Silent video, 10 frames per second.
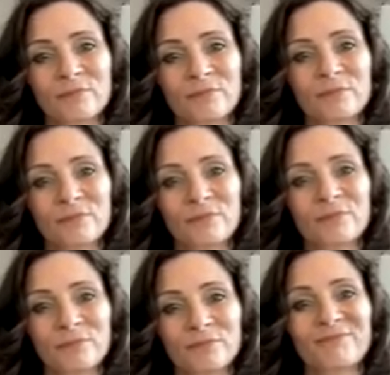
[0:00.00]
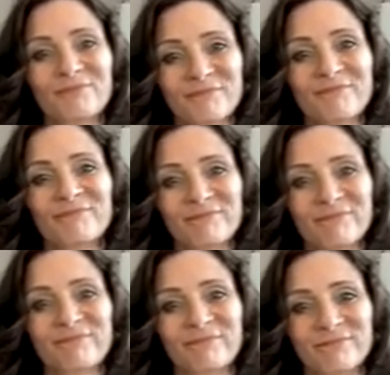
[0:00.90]

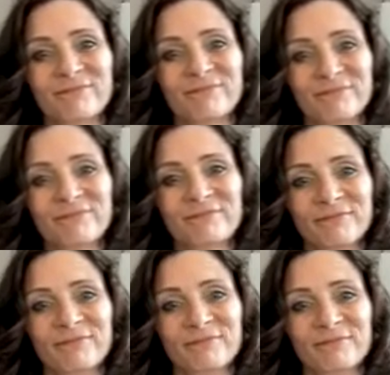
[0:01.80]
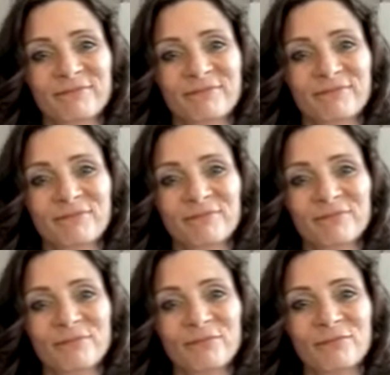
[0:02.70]

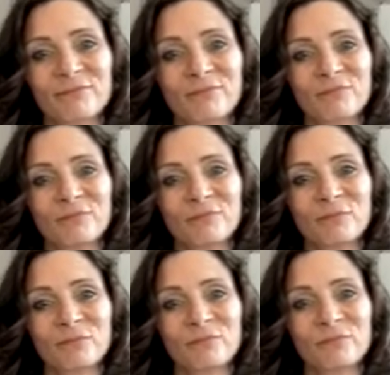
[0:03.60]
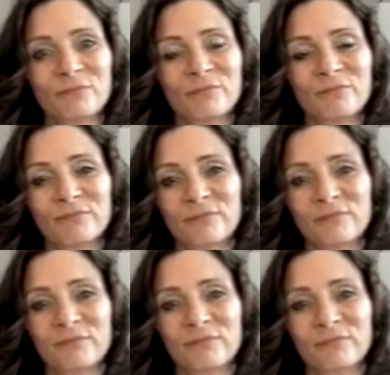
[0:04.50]

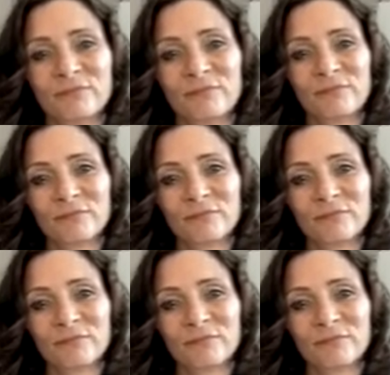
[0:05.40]
No words are spoken by the person on screen.